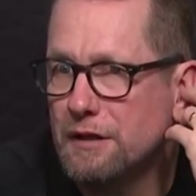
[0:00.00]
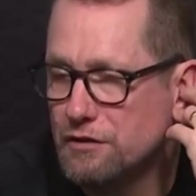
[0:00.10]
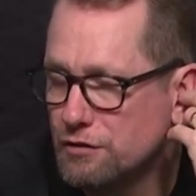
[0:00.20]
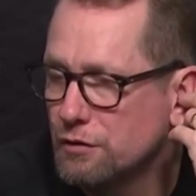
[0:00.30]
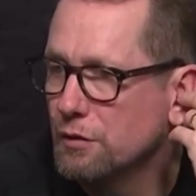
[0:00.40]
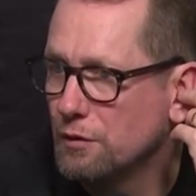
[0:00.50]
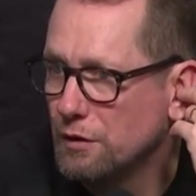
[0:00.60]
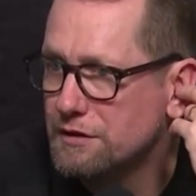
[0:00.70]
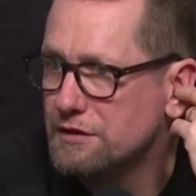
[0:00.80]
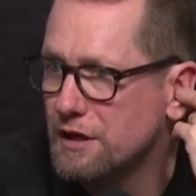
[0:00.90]
That's true
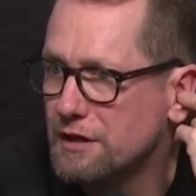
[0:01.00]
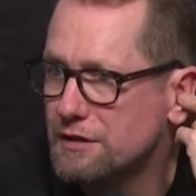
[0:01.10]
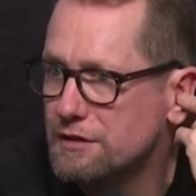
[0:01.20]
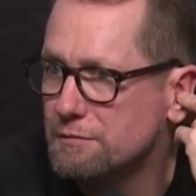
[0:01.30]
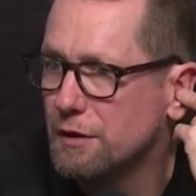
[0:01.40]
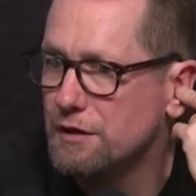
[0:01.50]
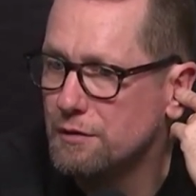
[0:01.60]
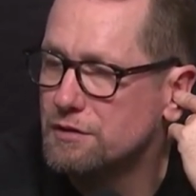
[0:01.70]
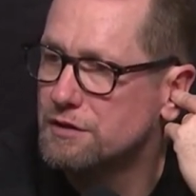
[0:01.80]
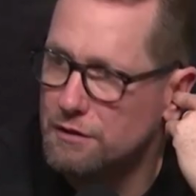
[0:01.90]
in one sense,
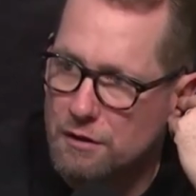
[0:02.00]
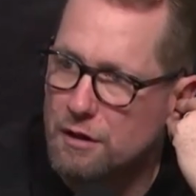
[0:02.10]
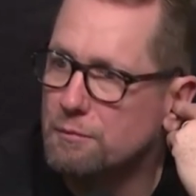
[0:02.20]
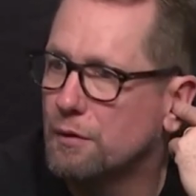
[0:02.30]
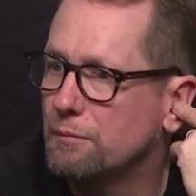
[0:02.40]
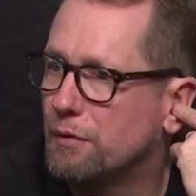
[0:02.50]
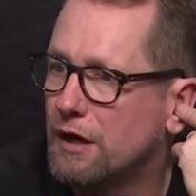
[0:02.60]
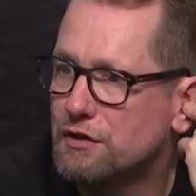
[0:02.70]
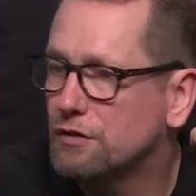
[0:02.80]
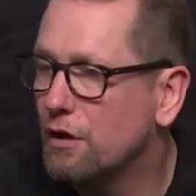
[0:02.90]
but you still can put
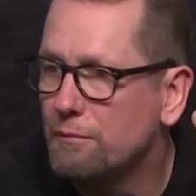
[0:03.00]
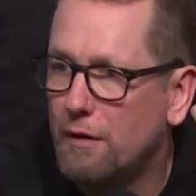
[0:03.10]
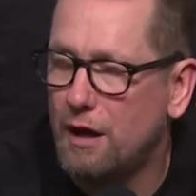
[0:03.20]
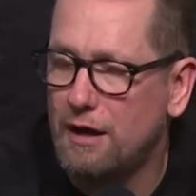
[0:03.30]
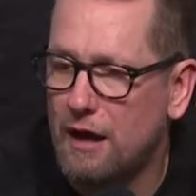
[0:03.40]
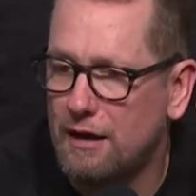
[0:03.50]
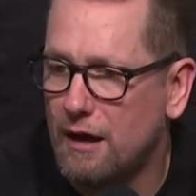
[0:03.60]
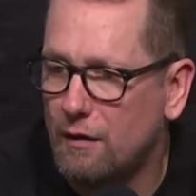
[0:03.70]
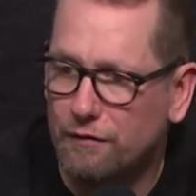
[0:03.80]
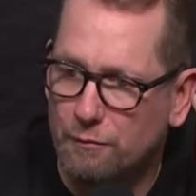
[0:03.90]
pressure on. And
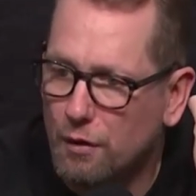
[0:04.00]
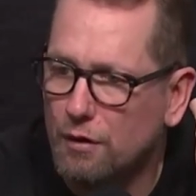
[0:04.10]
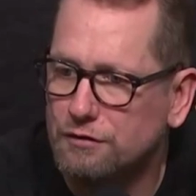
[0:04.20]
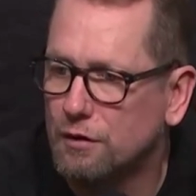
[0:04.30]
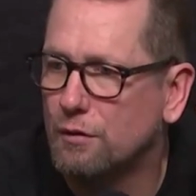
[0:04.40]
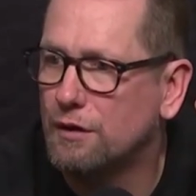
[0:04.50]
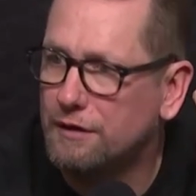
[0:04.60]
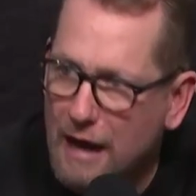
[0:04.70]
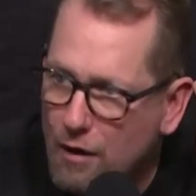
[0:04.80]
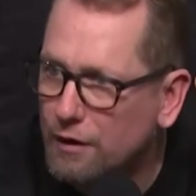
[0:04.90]
now if the ball's
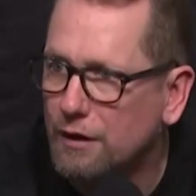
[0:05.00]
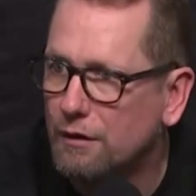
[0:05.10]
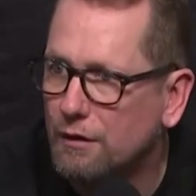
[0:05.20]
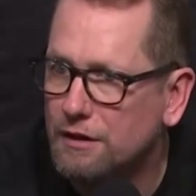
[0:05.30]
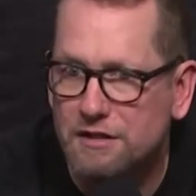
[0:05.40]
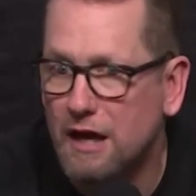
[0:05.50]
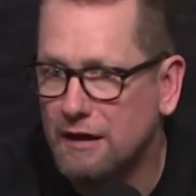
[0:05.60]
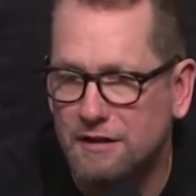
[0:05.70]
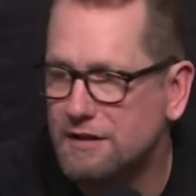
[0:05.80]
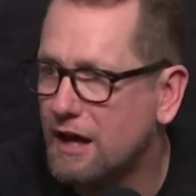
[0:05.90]
going downhill, he's
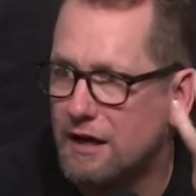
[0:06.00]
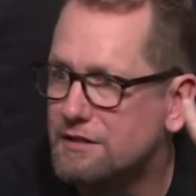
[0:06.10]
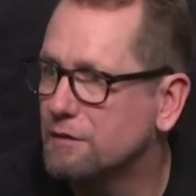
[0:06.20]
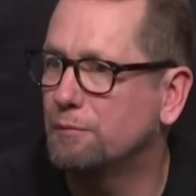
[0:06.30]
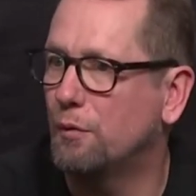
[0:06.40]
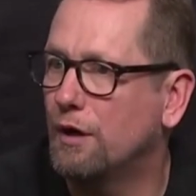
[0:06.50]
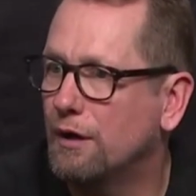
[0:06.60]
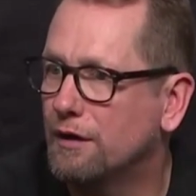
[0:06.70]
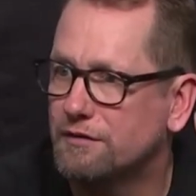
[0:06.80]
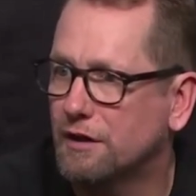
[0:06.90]
got to decide at some
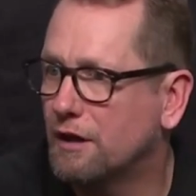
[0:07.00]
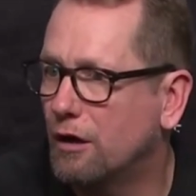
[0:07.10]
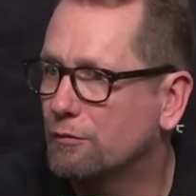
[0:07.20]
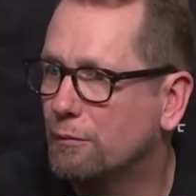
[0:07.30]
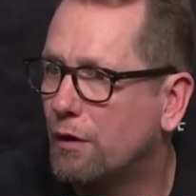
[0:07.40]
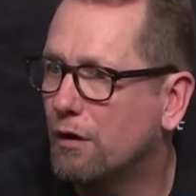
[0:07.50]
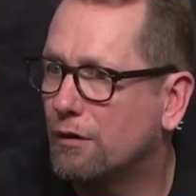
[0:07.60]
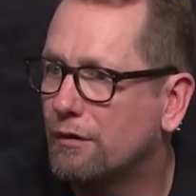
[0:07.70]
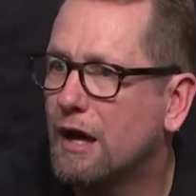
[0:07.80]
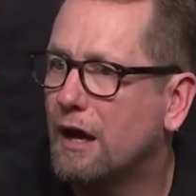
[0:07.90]
point, is he going to help the
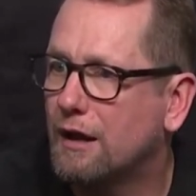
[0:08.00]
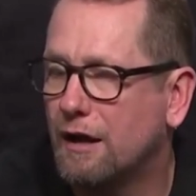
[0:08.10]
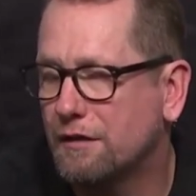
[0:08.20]
ball or not?